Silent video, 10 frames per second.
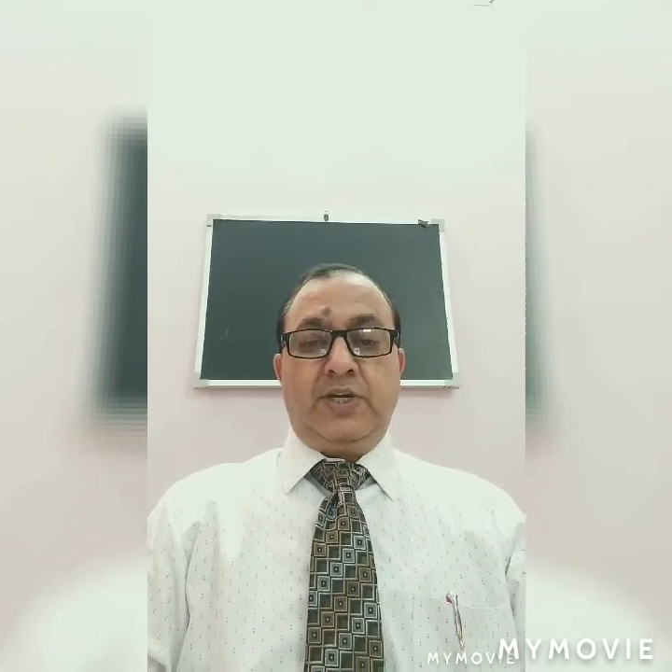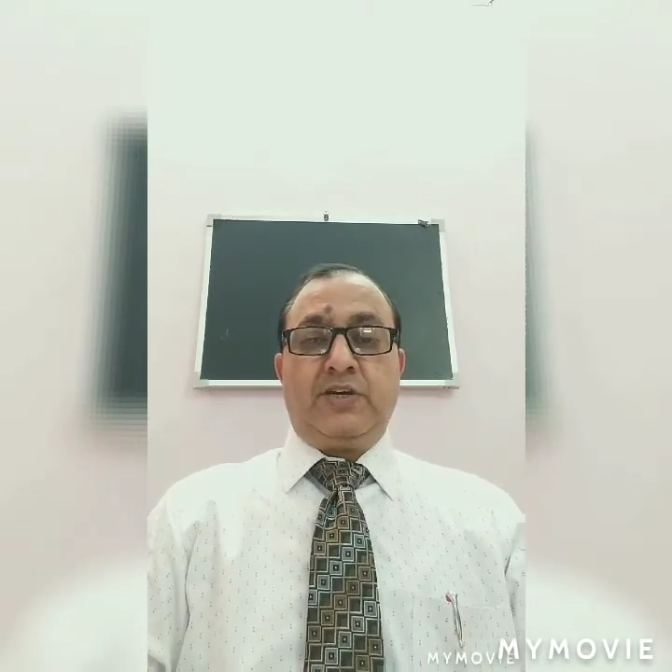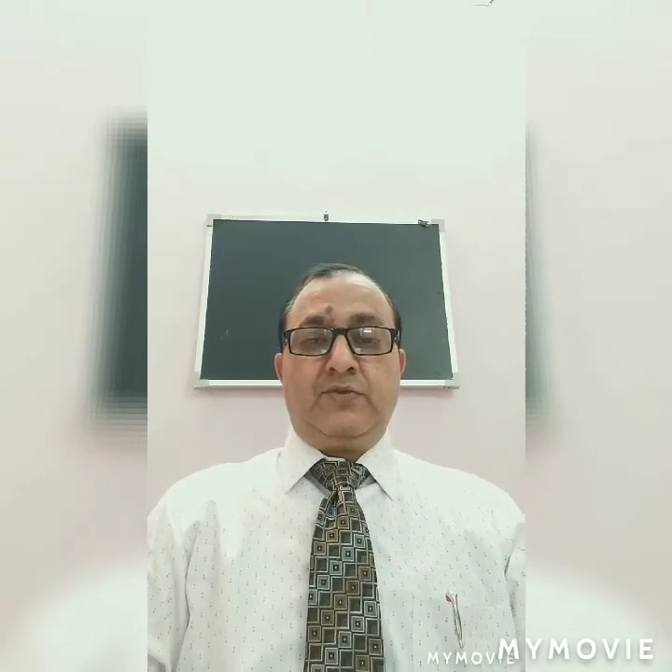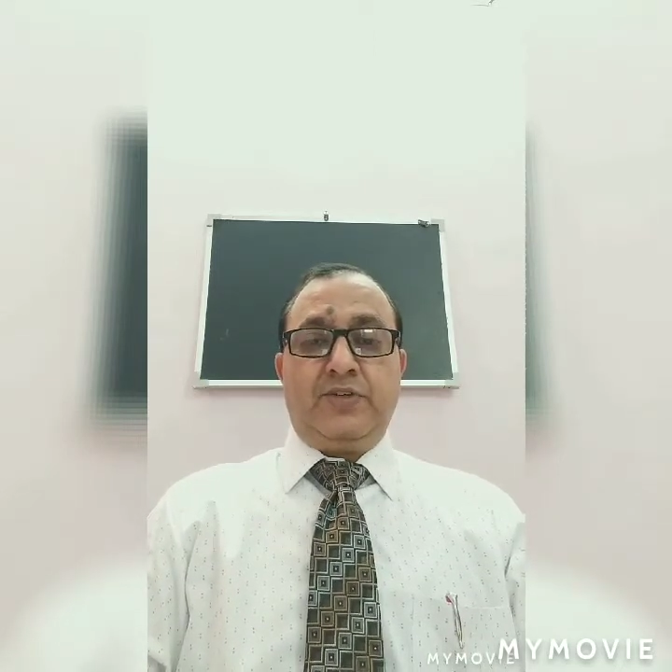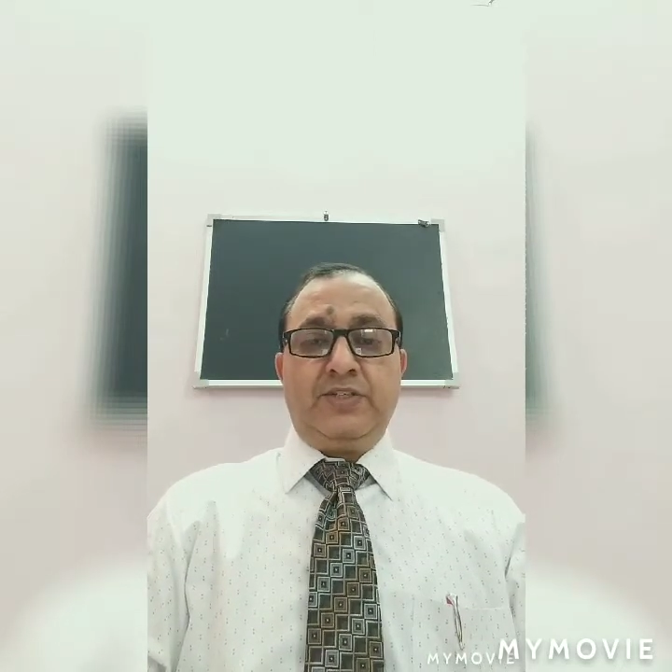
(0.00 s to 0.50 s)

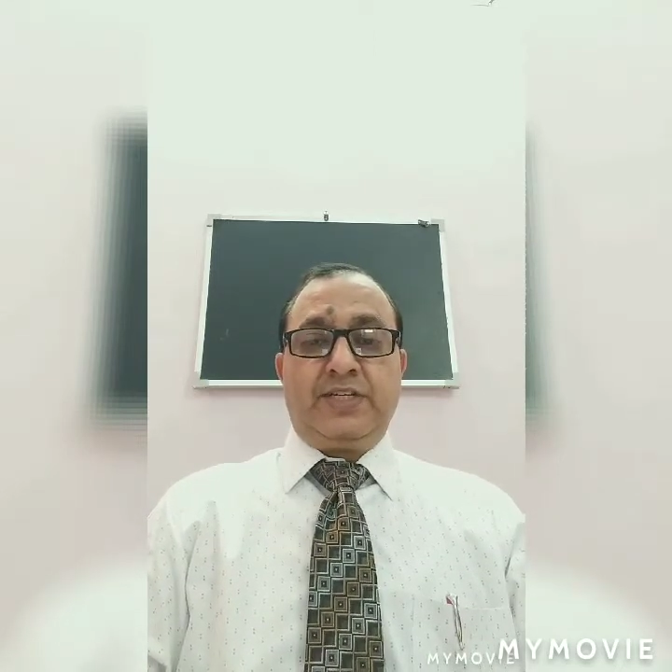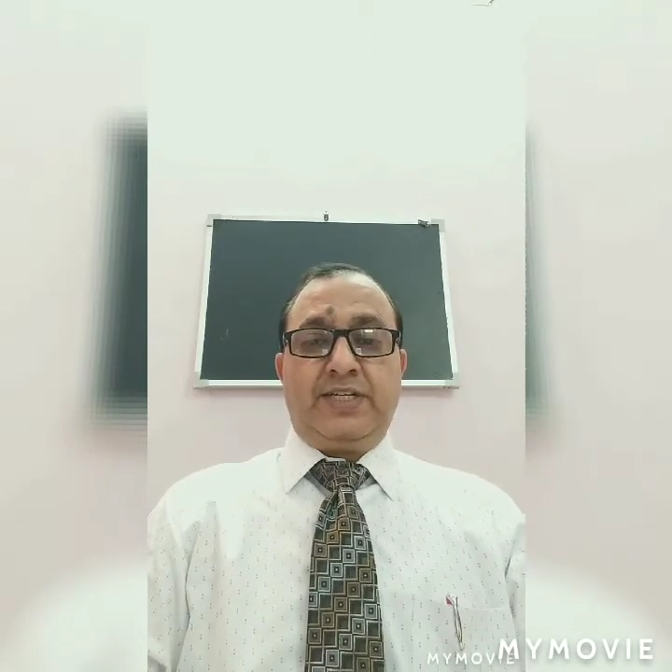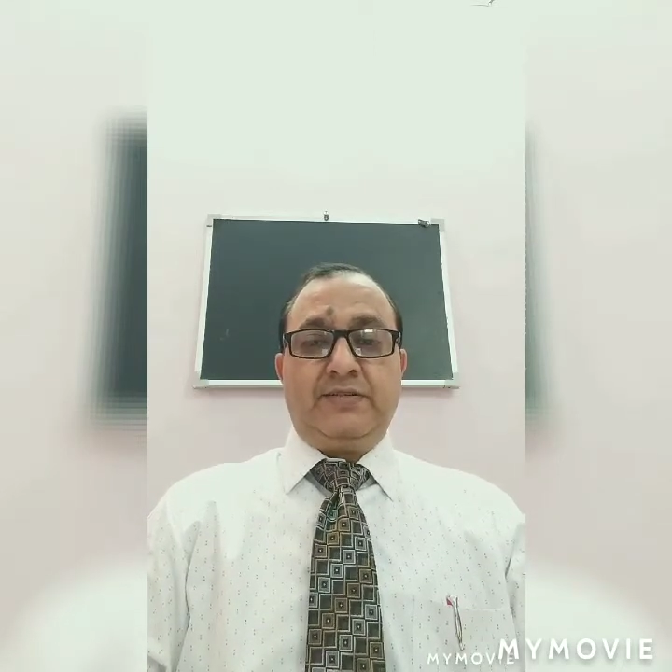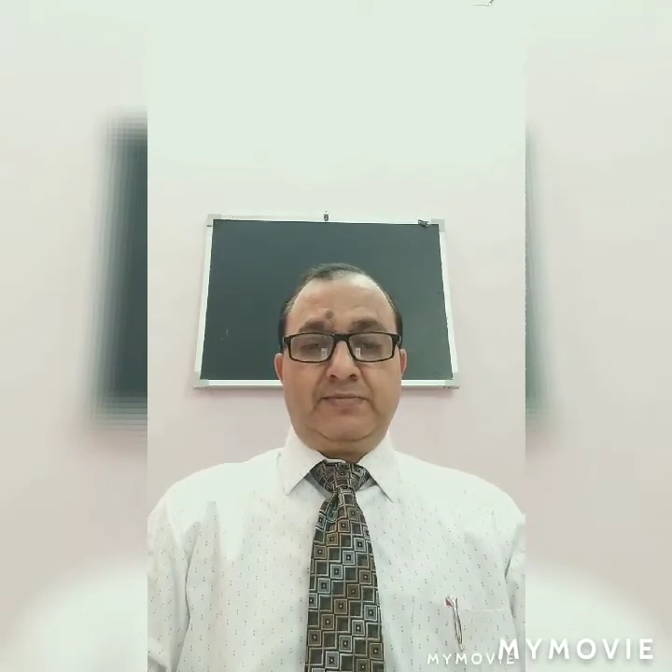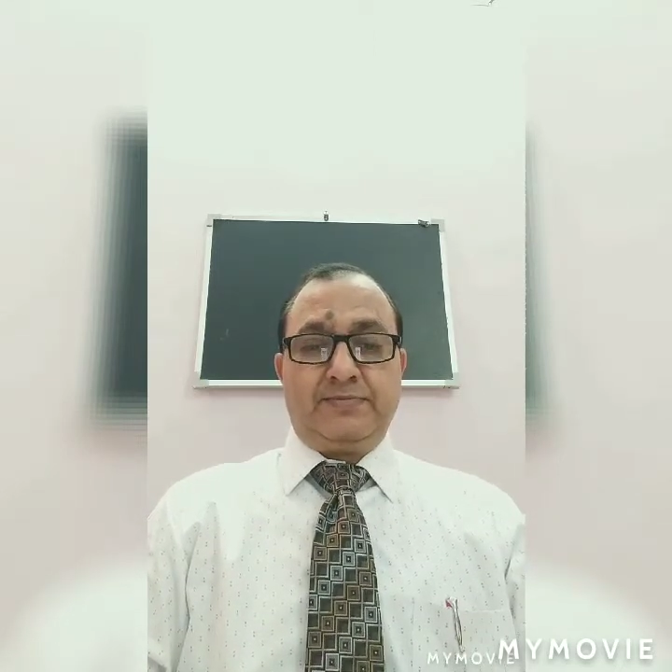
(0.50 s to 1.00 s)
Welcome once
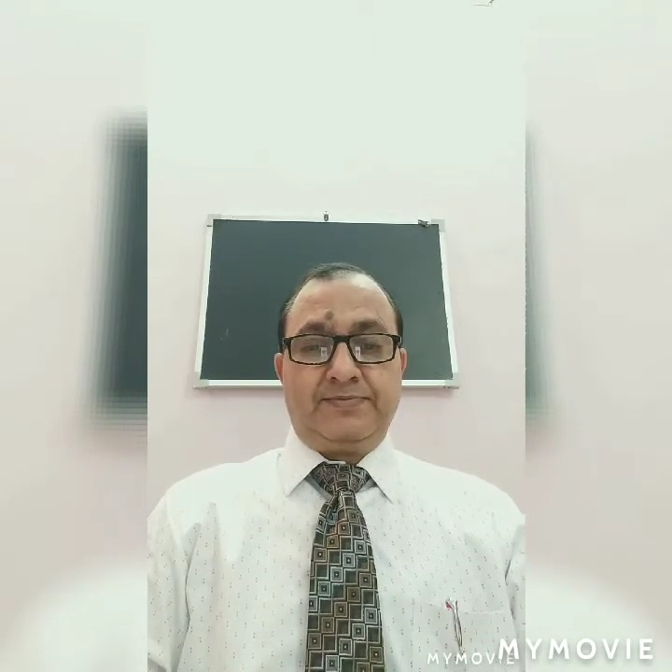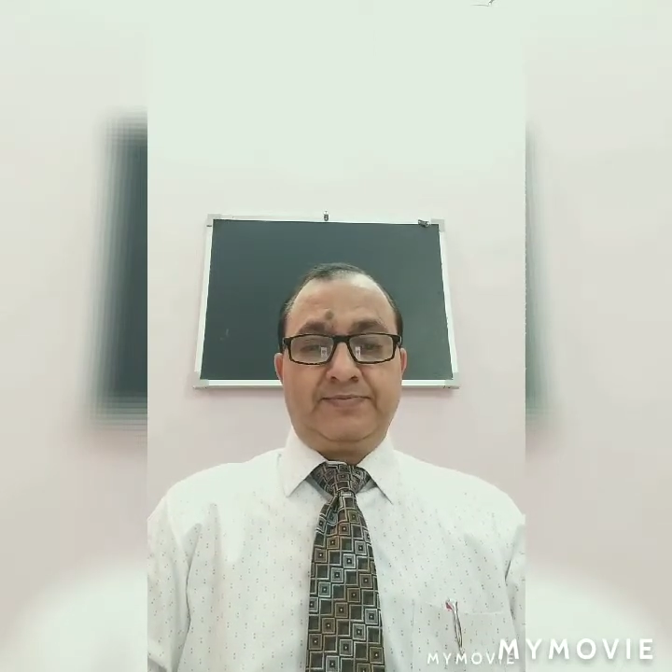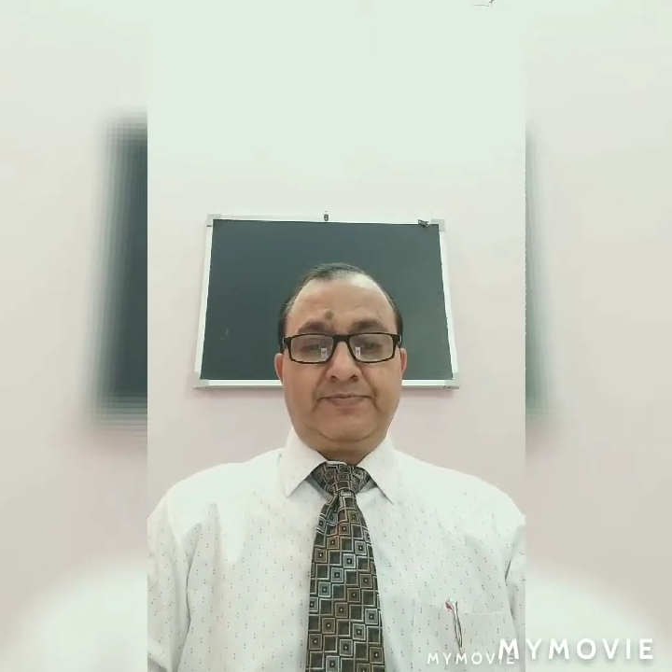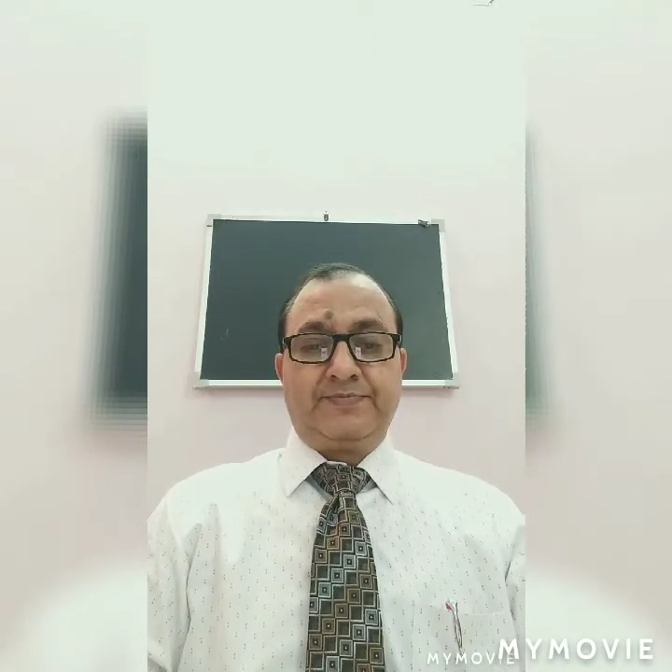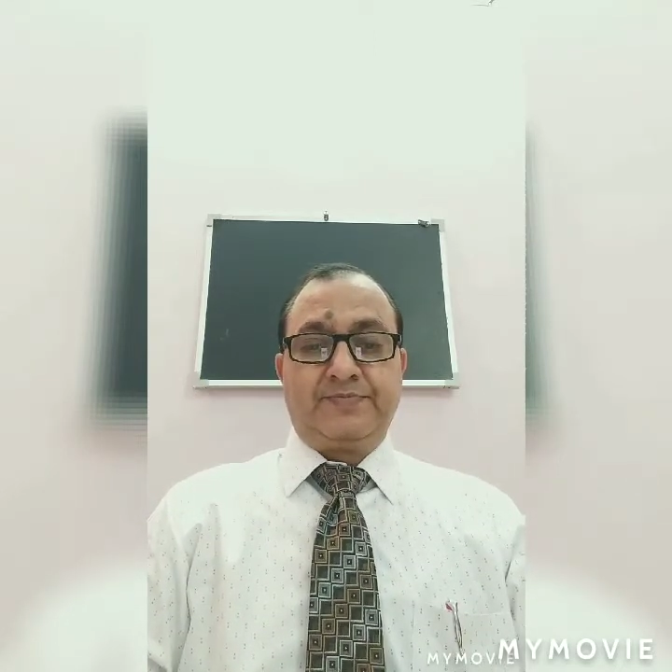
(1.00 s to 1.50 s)
again.
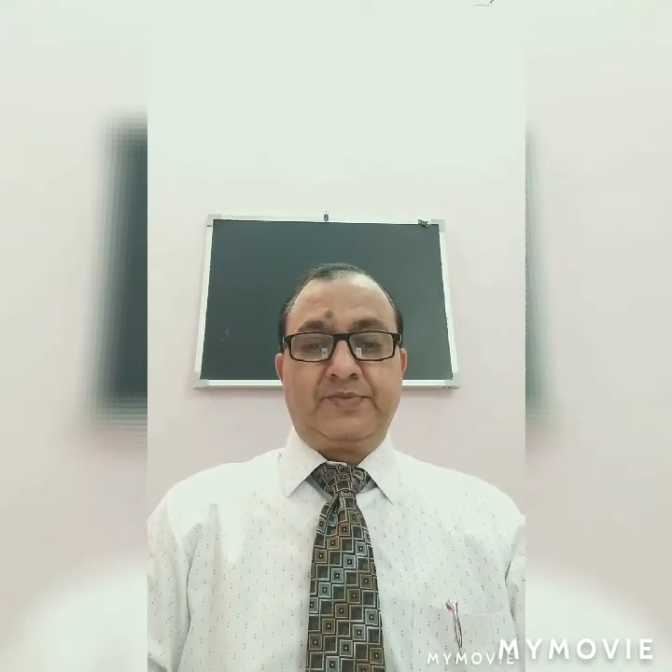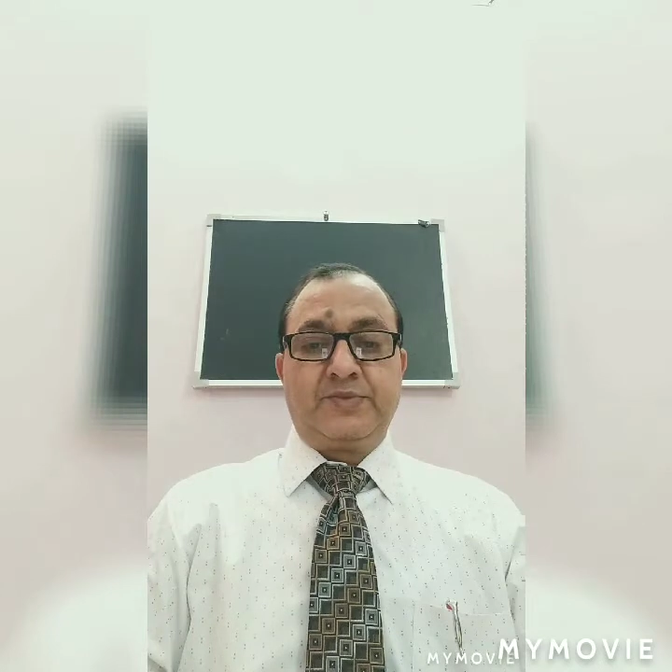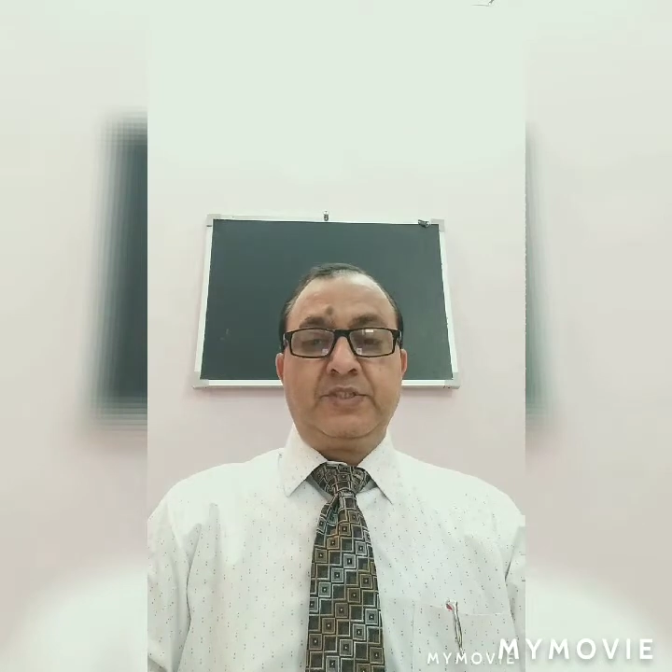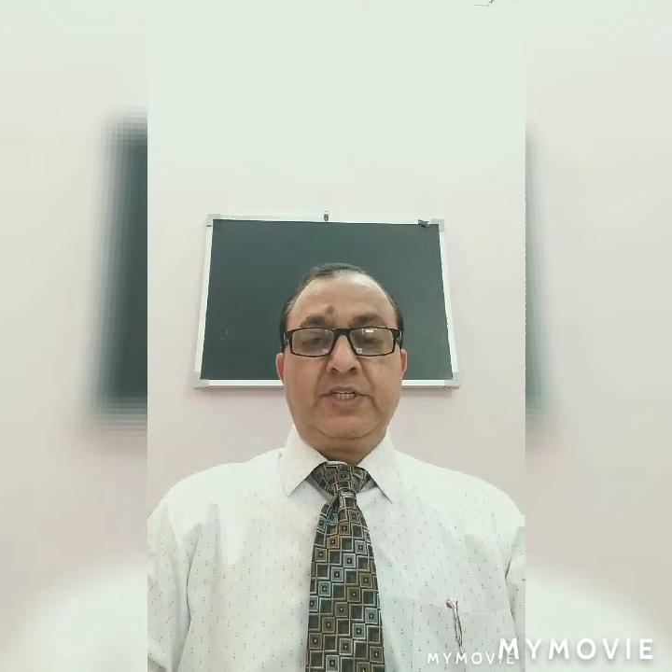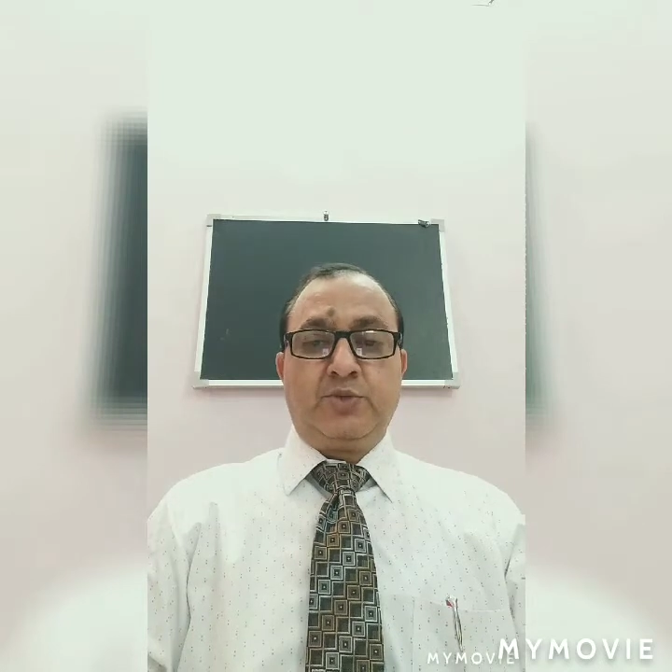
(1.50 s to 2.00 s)

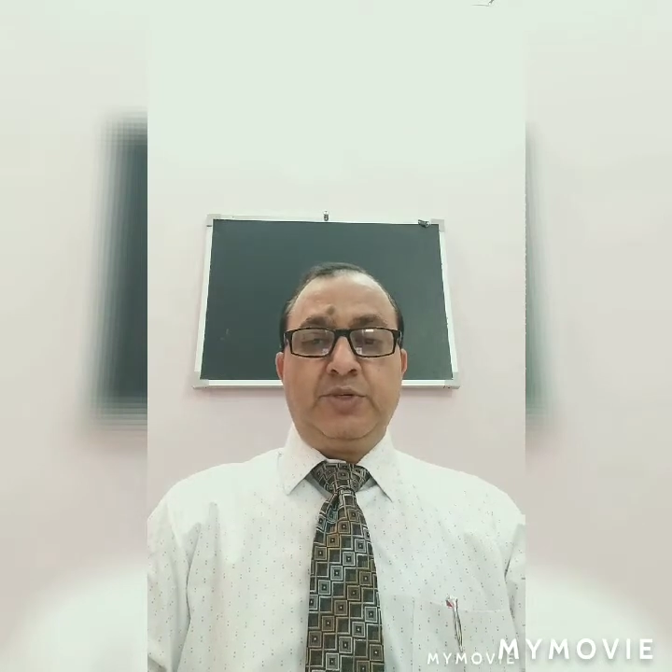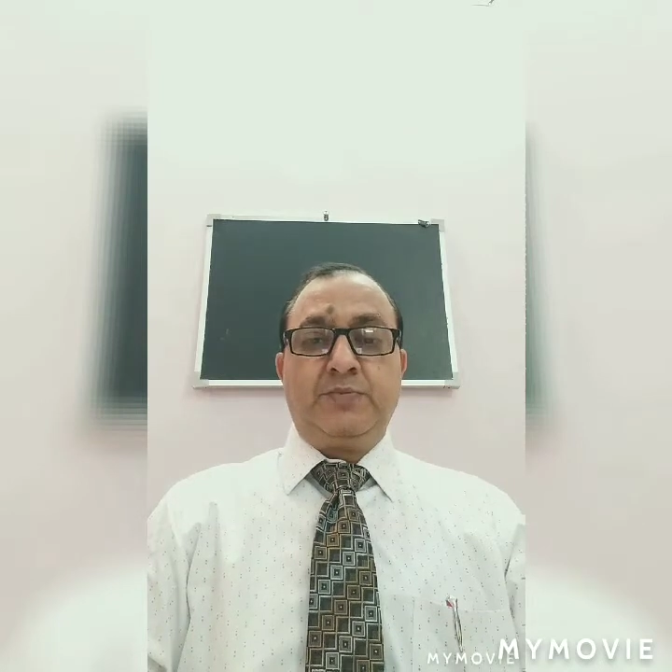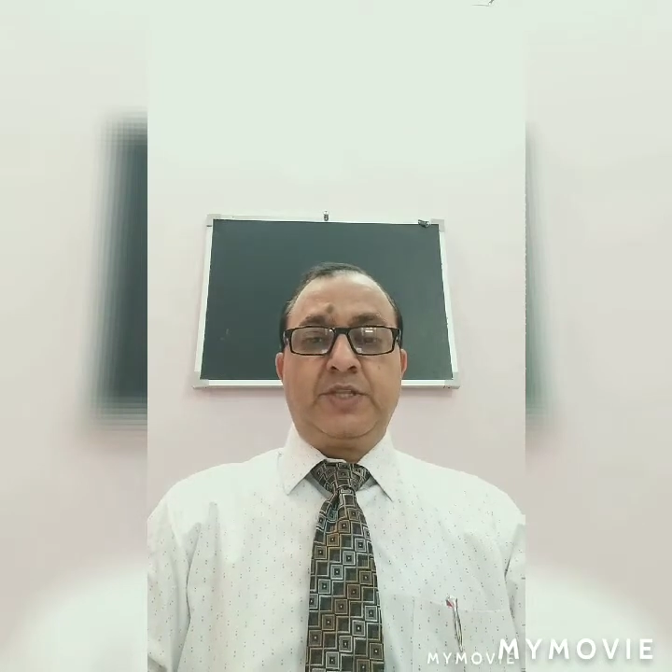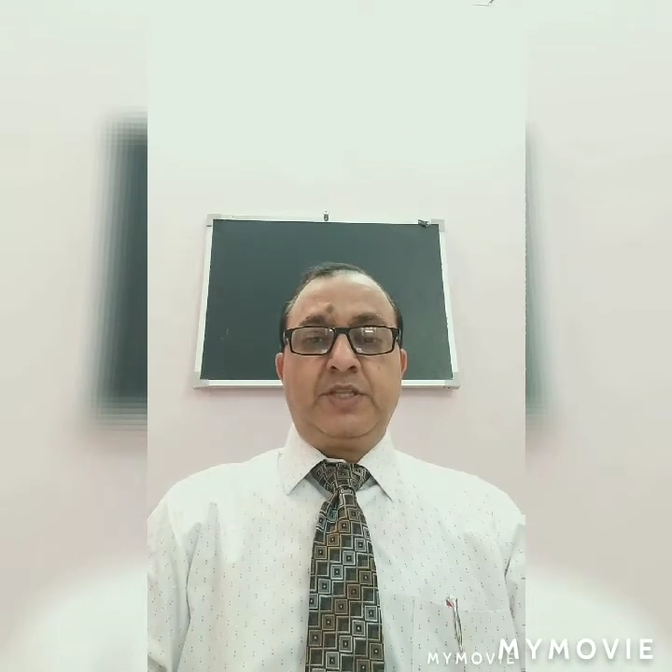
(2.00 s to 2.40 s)
It's me,